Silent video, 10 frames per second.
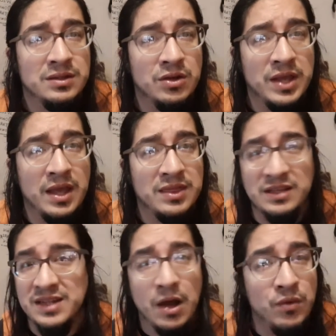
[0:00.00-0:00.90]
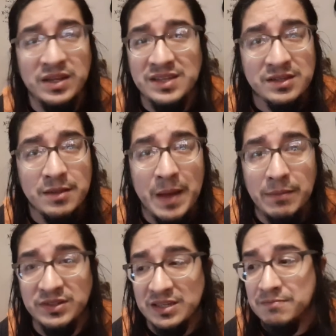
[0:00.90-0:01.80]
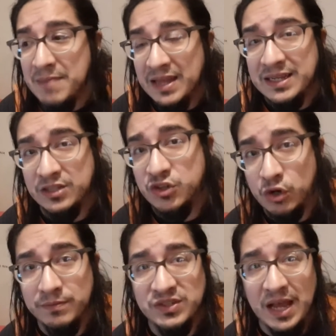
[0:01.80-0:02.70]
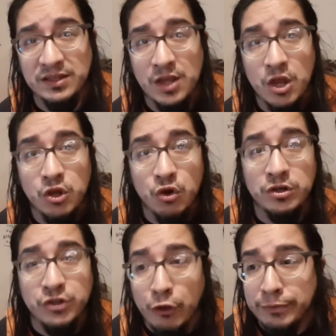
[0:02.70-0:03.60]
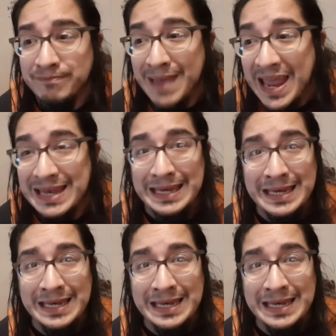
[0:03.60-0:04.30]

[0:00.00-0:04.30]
Okay, that's not what it says in the Bible. It says men get circumcised. You're adult men.